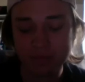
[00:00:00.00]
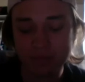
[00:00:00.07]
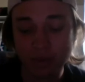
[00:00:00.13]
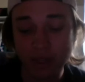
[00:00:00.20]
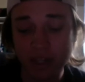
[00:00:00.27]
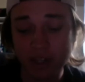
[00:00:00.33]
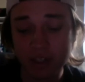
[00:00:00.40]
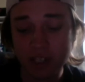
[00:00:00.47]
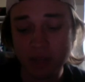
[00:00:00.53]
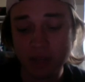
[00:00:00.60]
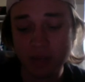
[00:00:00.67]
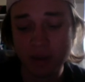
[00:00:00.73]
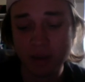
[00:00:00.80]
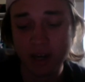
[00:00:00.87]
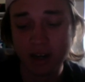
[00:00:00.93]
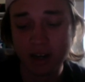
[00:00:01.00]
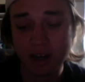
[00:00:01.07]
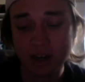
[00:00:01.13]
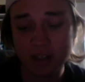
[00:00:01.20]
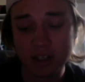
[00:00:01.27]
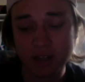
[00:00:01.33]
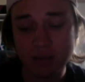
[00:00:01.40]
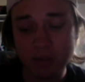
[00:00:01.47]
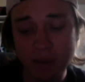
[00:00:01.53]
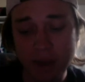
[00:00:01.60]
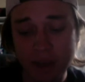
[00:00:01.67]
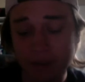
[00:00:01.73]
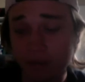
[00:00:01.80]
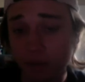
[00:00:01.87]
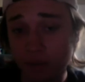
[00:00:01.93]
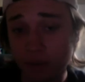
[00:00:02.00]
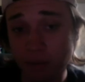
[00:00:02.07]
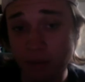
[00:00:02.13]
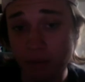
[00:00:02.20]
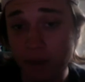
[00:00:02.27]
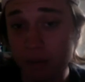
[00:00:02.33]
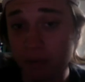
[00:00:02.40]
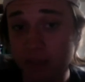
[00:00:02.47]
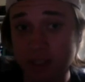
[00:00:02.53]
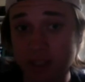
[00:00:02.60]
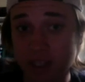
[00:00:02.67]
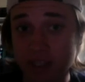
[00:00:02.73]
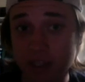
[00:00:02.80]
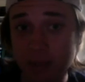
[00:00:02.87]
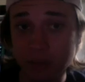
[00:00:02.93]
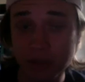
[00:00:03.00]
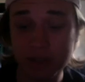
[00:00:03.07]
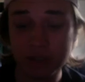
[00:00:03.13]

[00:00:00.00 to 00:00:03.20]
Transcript: Rager's coming back. Guard's coming back. Fulgham might be a sketchy play